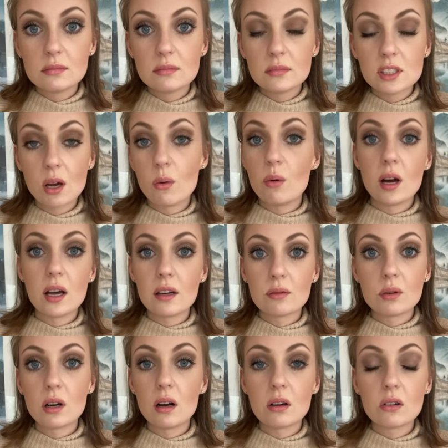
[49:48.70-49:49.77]
so what if
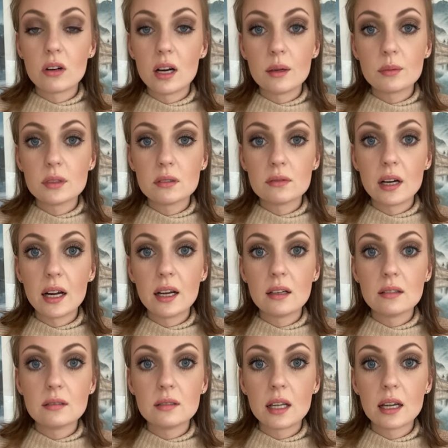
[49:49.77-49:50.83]
we're all corrupt,
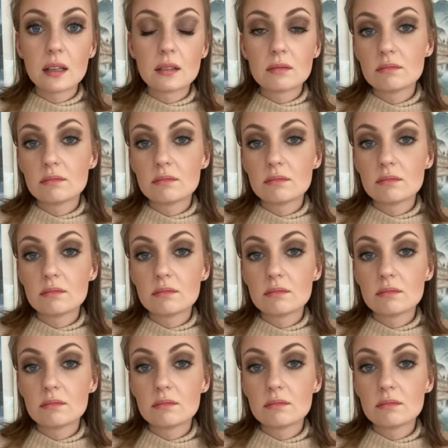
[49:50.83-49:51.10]
right? Like,